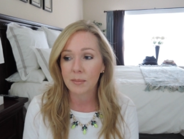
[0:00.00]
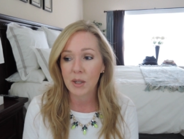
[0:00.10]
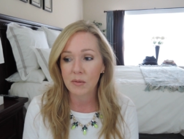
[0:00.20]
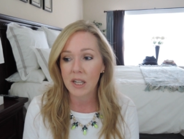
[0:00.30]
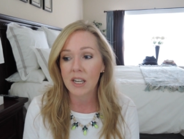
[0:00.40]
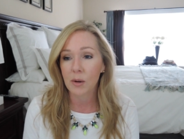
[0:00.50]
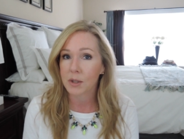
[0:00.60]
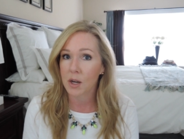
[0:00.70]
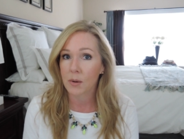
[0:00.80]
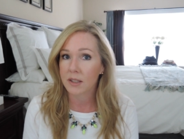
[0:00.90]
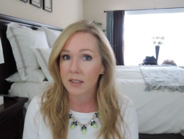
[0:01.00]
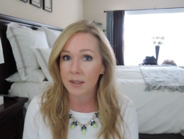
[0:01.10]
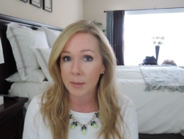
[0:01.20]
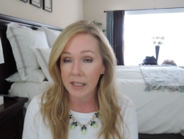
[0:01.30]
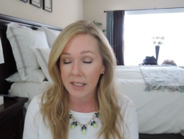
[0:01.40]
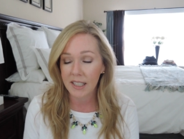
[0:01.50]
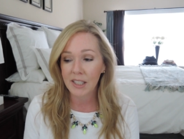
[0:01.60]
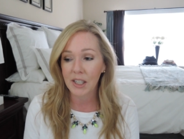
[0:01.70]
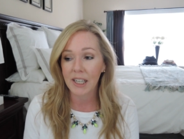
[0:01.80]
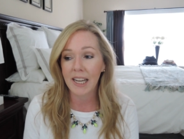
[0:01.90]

moved here, which I wasn't expecting here